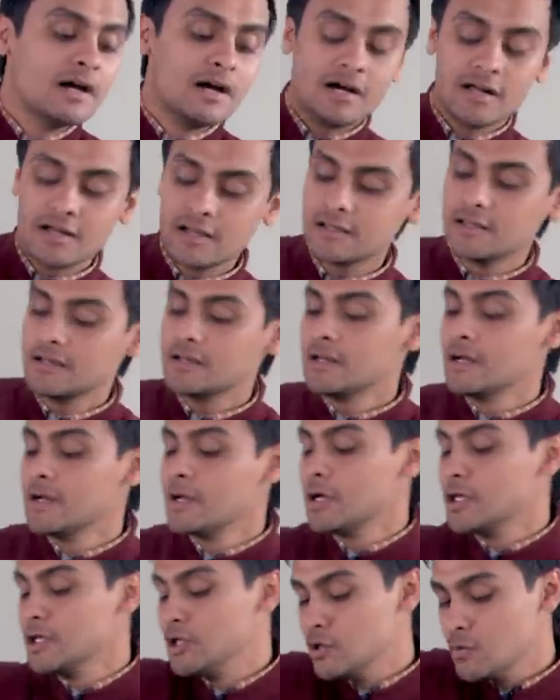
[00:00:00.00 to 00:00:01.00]
another
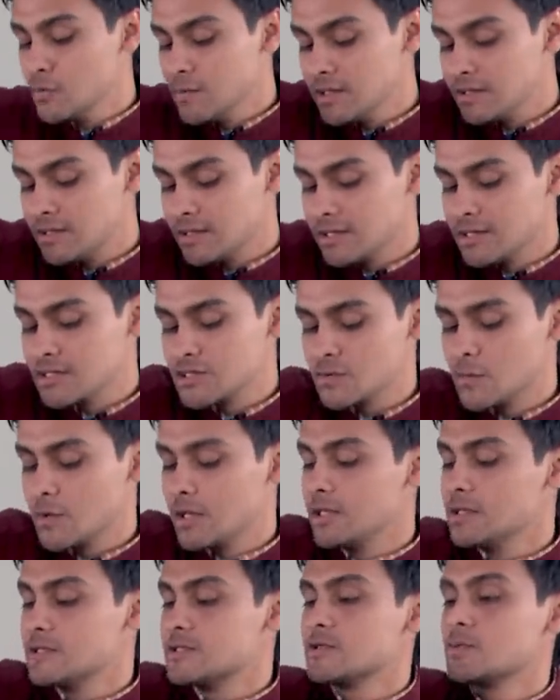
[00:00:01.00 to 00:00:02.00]
unique thing as
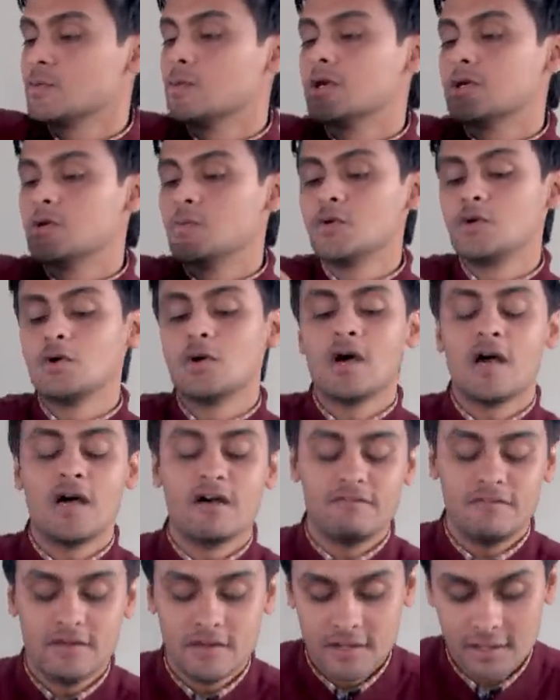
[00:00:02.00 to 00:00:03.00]
well. So what do we
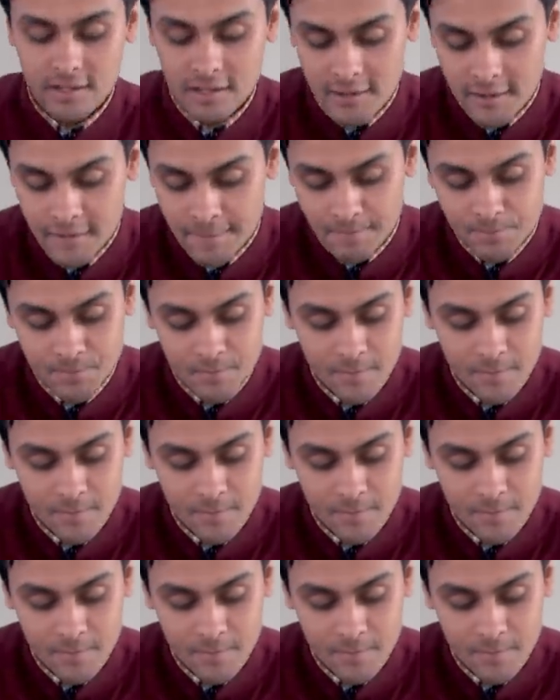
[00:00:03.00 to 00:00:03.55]
have here?